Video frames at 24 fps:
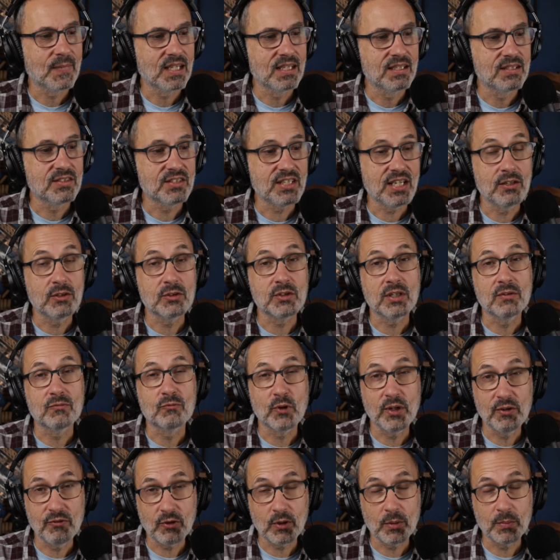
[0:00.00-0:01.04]
Sales of
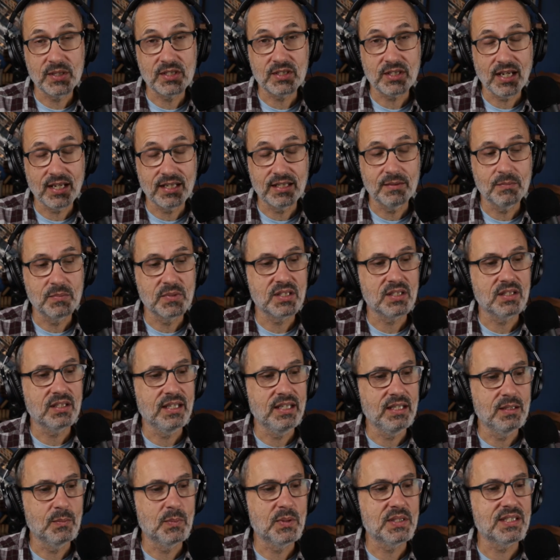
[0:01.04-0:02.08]
refurbished items
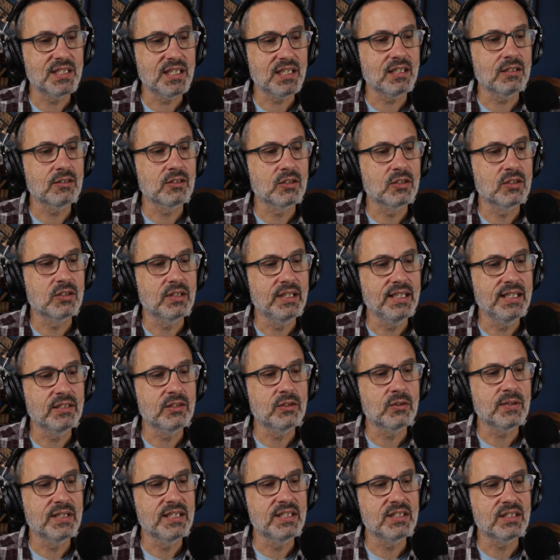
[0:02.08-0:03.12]
in particular
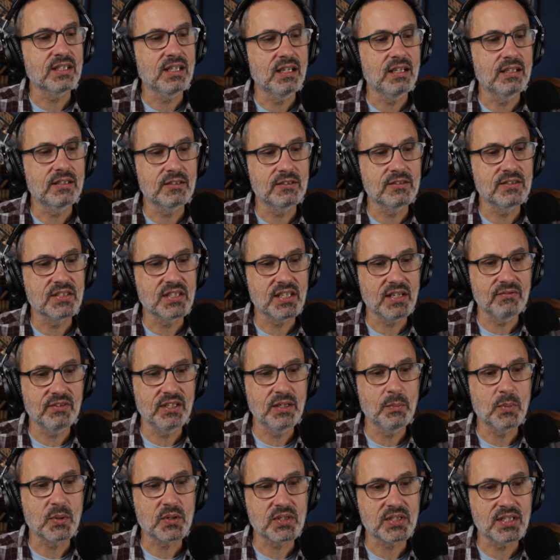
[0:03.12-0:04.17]
increased
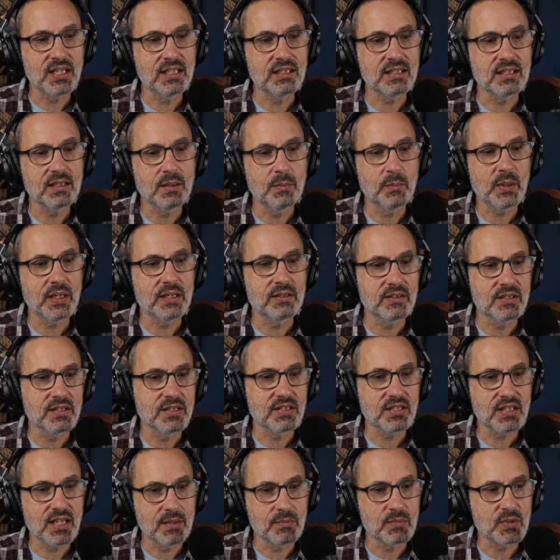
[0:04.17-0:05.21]
170% compared to the
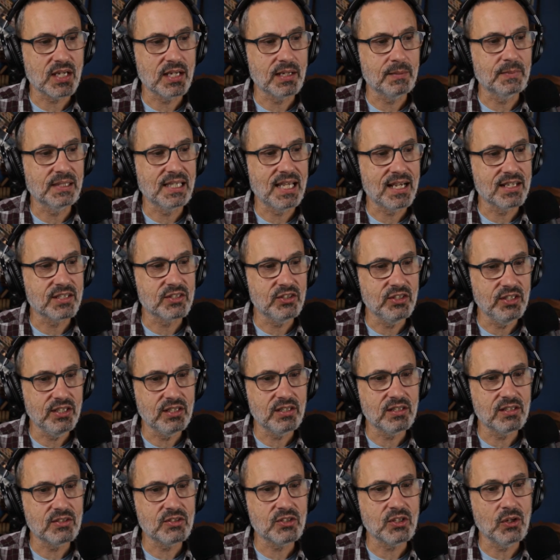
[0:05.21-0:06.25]
same time last
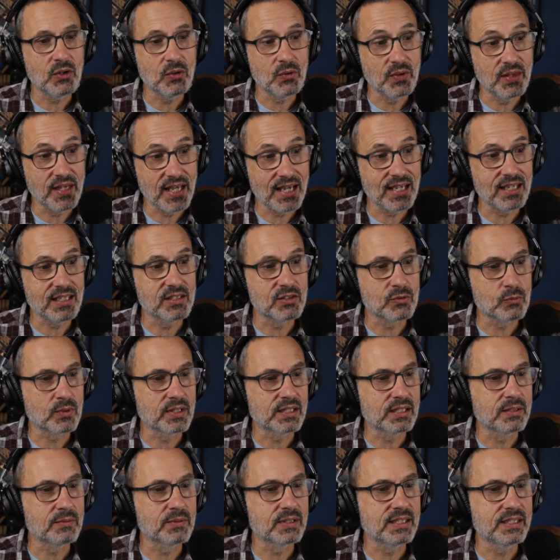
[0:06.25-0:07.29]
year. So that is
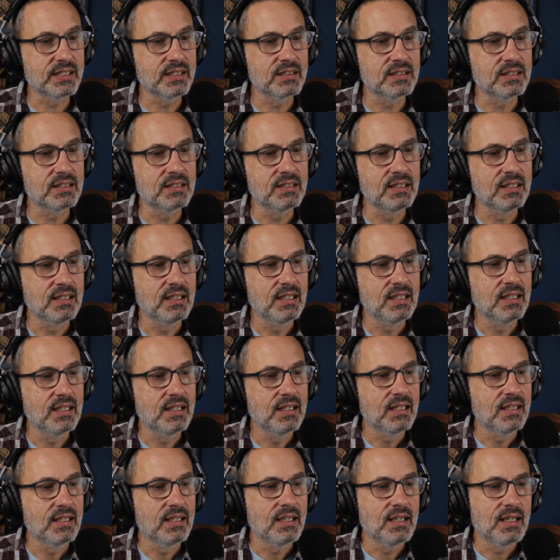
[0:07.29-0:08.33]
really, really good.
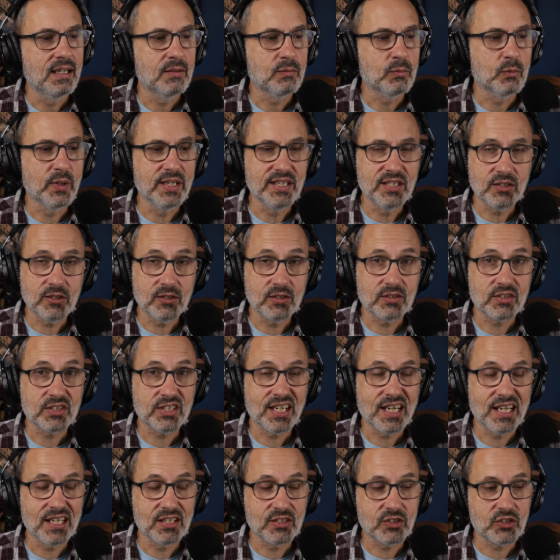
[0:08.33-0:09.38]
Research
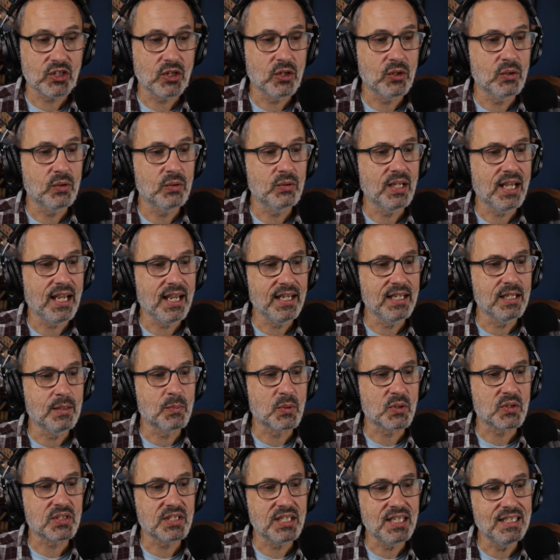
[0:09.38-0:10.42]
has showed
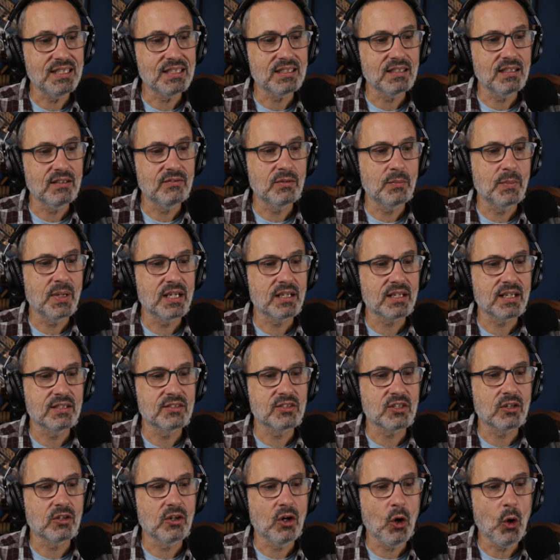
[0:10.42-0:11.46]
80% of Americans
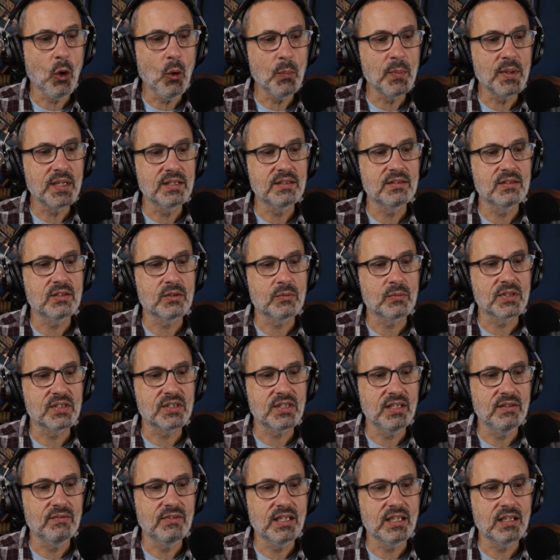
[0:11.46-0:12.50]
are open to
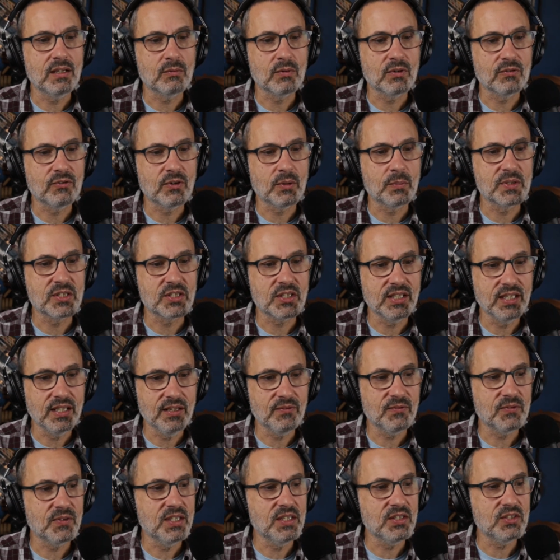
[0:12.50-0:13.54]
receiving a refurbished
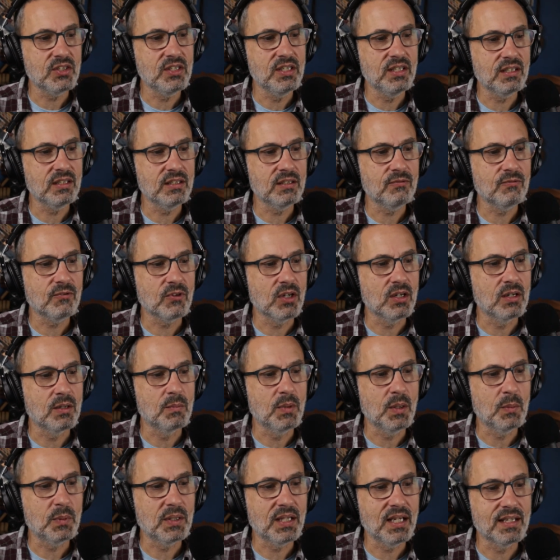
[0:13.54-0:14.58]
gift this year, from
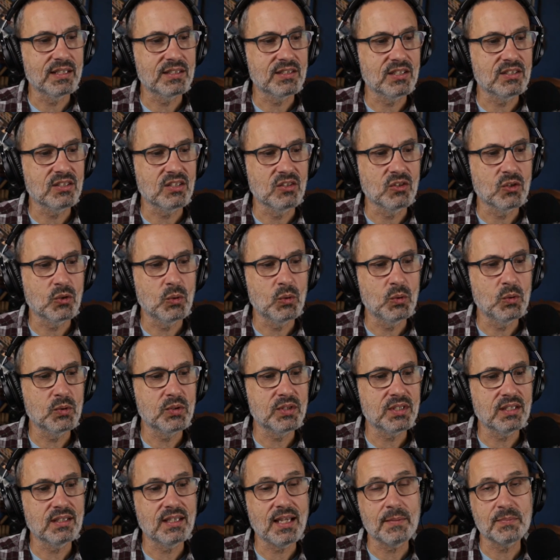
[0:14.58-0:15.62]
appliances and tools
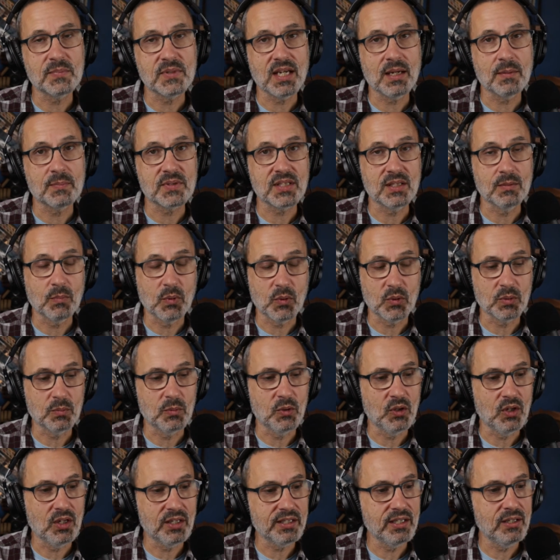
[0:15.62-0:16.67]
to laptops and portable
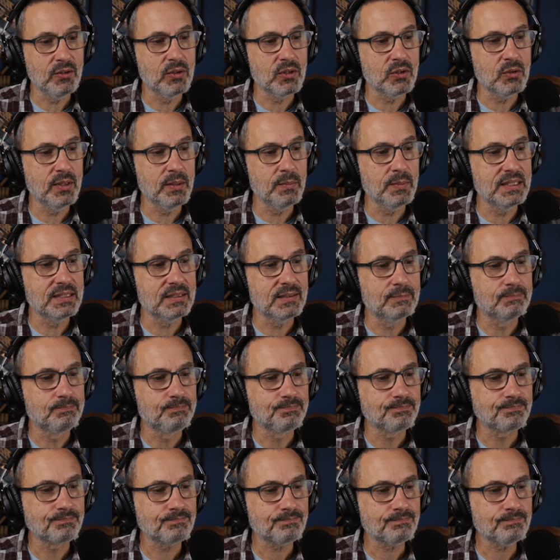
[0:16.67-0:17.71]
audio equipment.
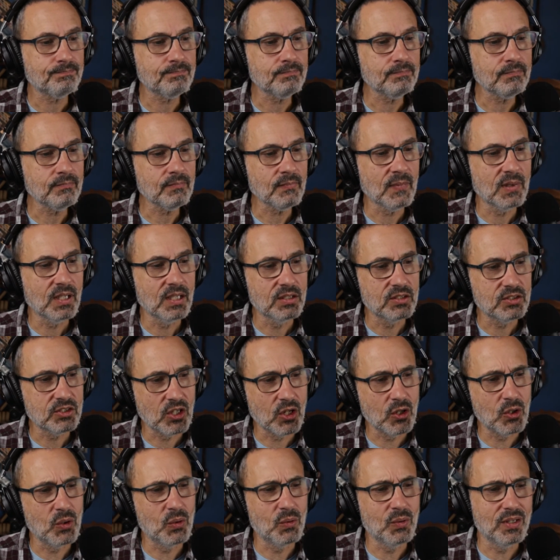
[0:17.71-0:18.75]

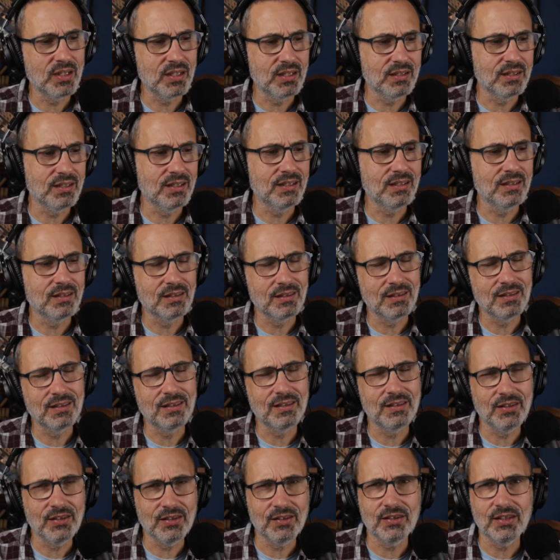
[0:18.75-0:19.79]
So
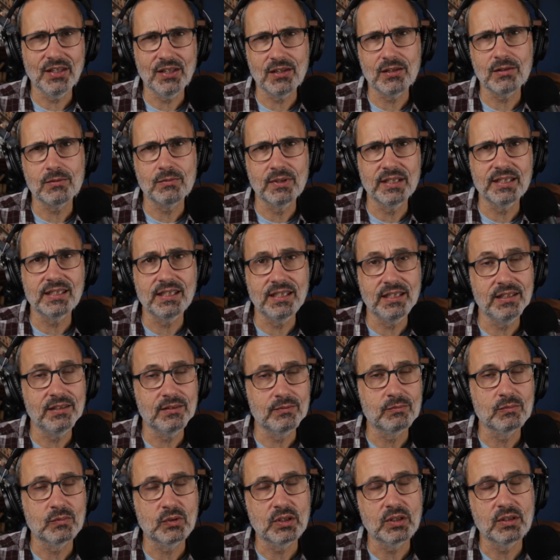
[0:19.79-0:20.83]
they
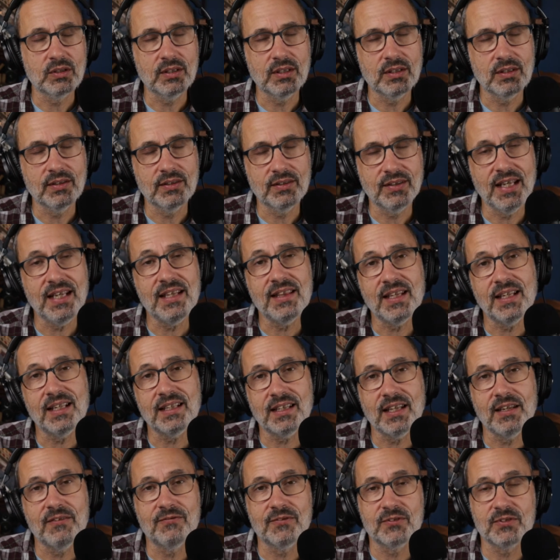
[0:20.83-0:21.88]
think
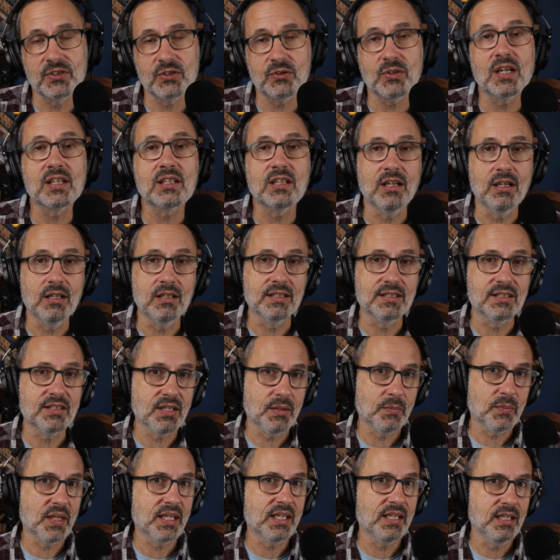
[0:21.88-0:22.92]
they've struck on
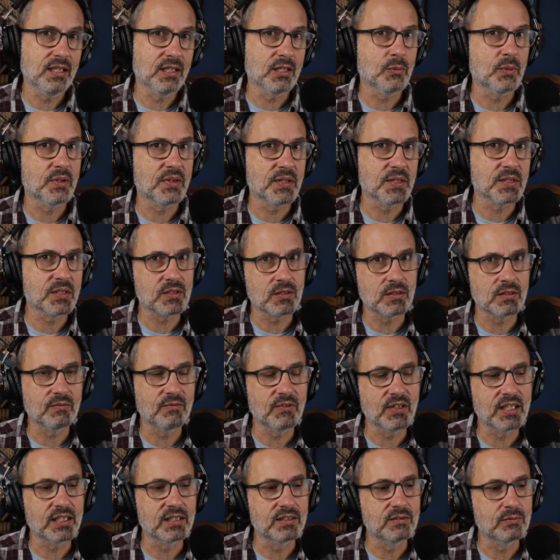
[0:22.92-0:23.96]
something here with this
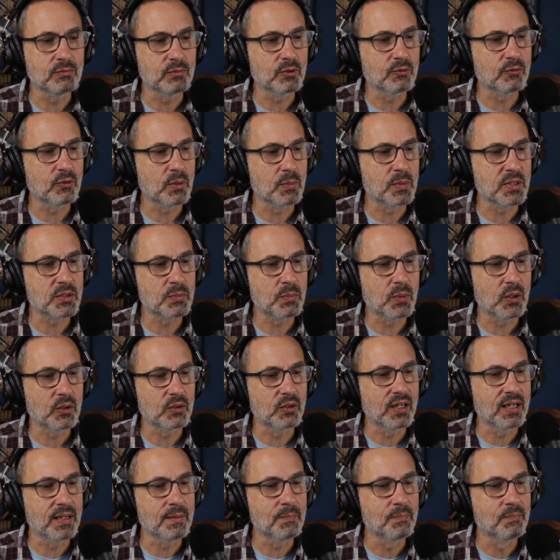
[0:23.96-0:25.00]
certified refurbished
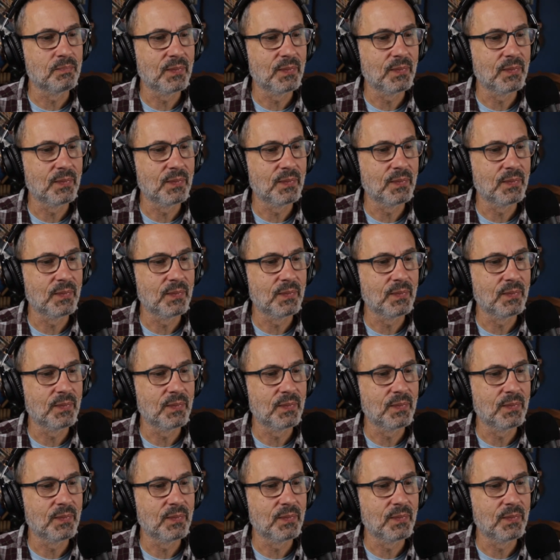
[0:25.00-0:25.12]
program.